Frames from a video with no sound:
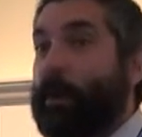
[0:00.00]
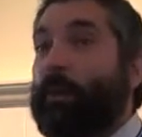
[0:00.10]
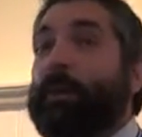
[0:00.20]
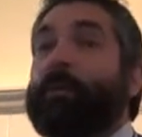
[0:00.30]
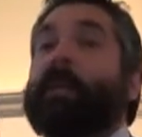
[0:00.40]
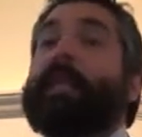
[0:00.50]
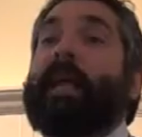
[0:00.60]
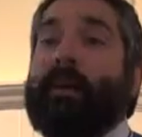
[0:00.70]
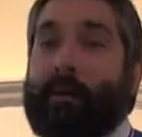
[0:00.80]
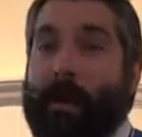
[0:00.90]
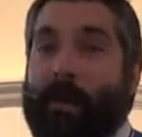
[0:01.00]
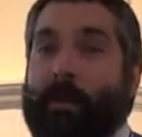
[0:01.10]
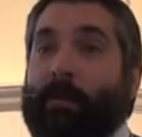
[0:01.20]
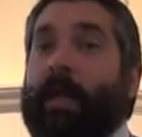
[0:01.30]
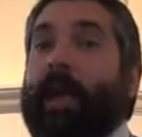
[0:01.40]
Nobody really cared
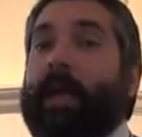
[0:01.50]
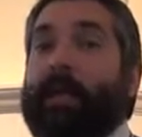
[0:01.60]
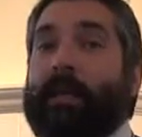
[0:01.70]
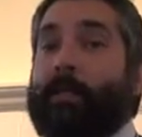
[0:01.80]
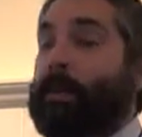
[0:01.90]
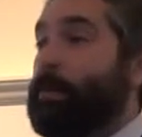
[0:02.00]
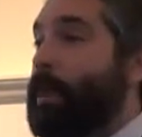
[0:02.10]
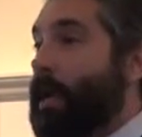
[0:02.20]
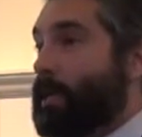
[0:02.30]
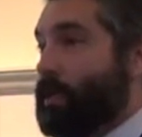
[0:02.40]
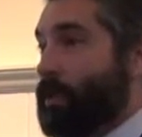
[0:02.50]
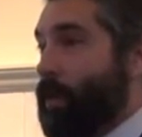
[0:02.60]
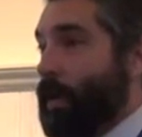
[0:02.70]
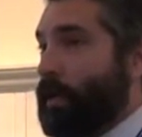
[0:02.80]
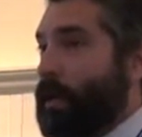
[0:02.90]
about him. He ended up on the practice
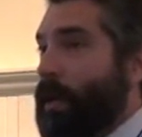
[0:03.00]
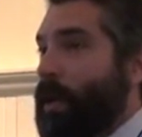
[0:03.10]
squad.